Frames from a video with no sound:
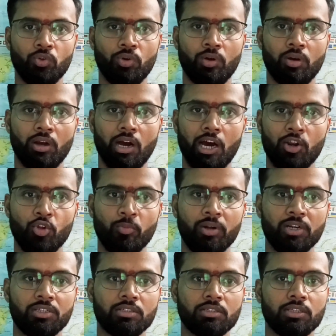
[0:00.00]
your
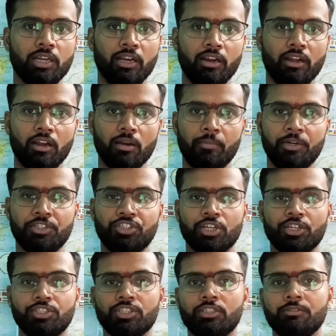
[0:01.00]
arguments in
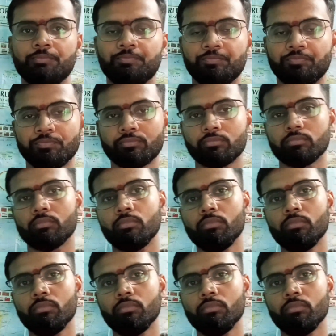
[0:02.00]
comment section.